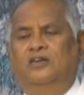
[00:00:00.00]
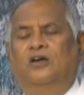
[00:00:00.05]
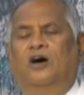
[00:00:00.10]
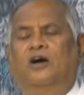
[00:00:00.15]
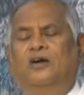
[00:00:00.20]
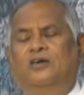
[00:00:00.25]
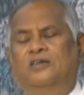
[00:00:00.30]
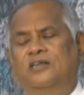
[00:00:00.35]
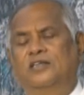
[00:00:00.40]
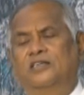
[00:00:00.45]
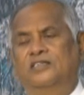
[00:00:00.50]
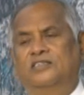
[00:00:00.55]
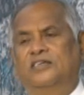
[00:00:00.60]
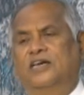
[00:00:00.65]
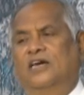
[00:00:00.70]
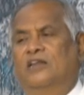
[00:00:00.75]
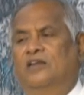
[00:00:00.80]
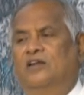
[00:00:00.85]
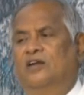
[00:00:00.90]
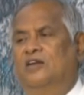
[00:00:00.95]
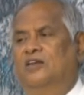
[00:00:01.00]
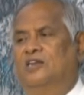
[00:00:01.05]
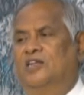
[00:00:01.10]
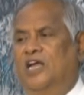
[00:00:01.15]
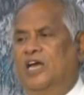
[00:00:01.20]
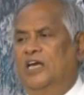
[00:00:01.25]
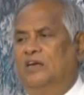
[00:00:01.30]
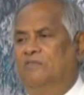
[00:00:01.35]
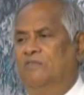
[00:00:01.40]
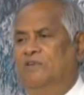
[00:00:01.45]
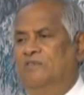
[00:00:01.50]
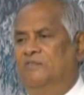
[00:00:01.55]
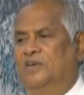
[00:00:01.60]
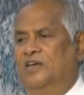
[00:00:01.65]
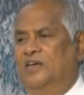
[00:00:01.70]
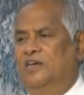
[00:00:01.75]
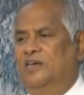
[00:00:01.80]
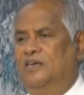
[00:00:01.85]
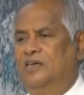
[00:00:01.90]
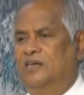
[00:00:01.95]
Darkness cannot drive
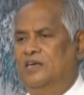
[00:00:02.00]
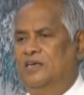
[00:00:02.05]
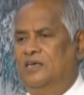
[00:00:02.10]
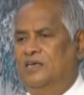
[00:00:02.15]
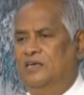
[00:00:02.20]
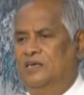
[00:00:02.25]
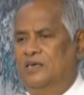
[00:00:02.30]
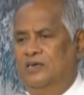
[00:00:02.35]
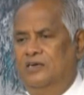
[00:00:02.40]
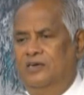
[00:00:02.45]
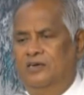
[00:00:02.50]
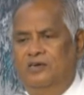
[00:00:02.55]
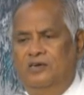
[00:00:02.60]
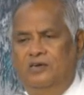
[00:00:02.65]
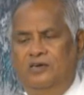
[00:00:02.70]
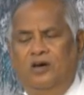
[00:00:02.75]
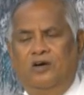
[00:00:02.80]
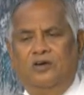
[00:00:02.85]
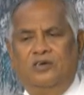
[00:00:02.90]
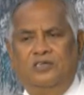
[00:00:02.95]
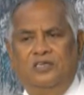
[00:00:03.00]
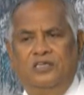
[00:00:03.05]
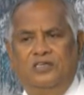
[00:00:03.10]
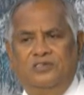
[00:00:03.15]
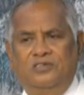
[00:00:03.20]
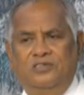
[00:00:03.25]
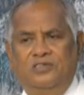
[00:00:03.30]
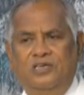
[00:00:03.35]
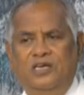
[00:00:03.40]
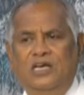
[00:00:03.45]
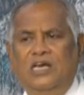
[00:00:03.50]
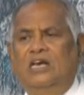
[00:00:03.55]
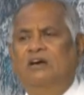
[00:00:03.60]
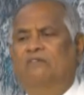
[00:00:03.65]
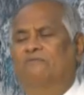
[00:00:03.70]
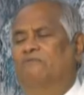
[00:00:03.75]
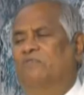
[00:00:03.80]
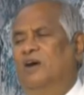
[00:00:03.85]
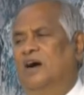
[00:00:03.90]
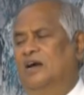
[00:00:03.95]
away darkness.
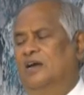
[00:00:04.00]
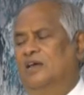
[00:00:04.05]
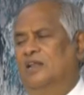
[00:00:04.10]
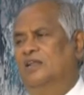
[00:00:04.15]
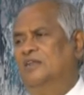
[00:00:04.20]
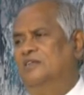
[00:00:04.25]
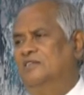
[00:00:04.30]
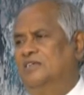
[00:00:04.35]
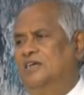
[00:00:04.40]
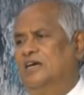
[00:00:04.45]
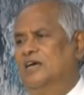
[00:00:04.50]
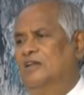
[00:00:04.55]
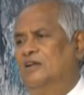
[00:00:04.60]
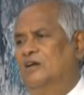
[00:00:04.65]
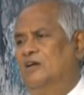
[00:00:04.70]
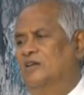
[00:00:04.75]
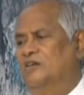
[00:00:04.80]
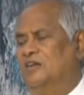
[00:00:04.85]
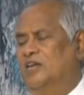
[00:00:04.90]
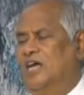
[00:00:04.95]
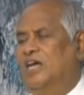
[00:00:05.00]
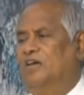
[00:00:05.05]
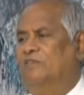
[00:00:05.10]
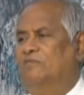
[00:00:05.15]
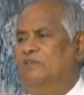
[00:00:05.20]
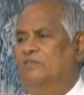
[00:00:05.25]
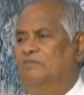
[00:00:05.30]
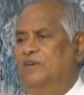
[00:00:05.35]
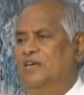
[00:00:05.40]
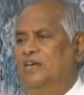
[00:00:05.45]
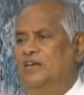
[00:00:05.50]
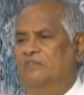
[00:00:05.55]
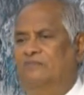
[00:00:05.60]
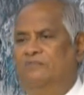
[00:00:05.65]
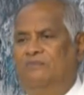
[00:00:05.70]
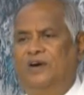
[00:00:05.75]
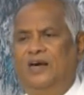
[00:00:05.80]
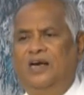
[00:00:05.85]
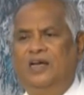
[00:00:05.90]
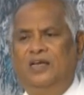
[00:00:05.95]
Violence cannot drive away
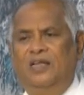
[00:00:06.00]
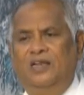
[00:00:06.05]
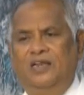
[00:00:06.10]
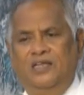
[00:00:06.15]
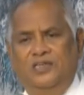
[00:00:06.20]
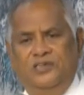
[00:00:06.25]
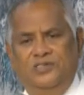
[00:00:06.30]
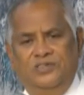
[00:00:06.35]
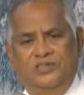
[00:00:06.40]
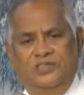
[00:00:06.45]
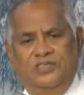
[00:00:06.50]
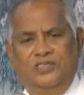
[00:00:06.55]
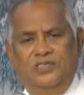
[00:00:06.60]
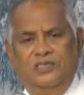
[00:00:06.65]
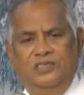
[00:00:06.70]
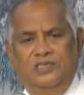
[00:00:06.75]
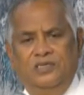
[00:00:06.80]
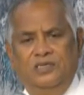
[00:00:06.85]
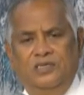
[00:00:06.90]
violence.